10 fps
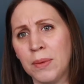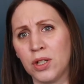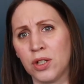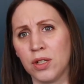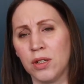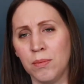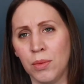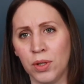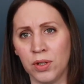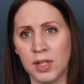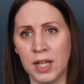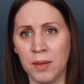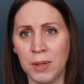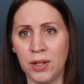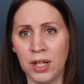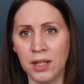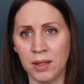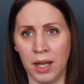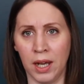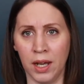much more to say about it,
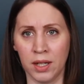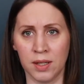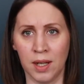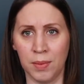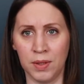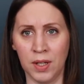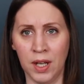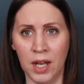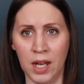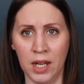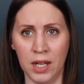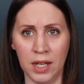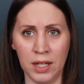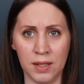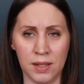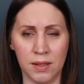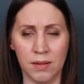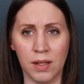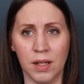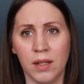except it's
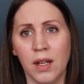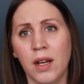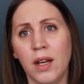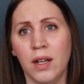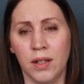I